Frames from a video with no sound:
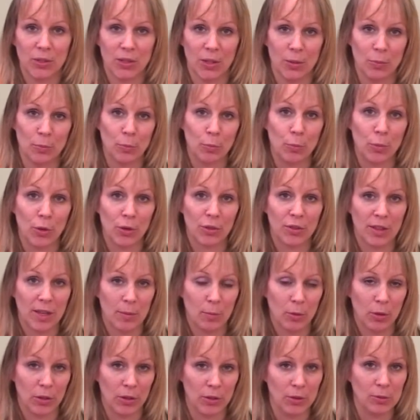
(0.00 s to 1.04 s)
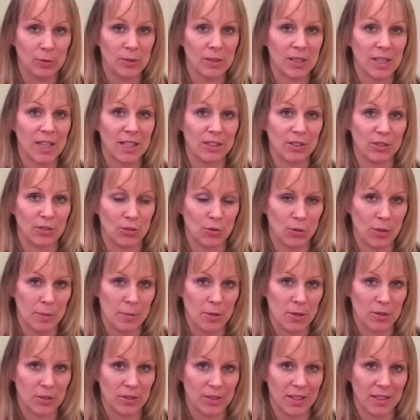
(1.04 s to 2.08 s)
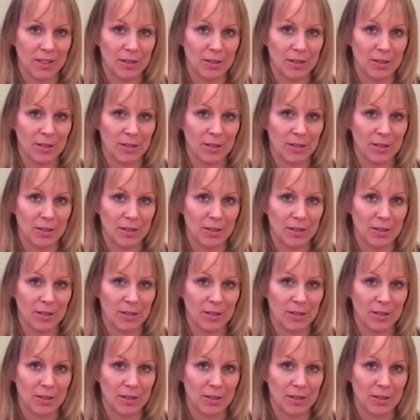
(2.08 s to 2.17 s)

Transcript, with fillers: some birthday balloons and streamers.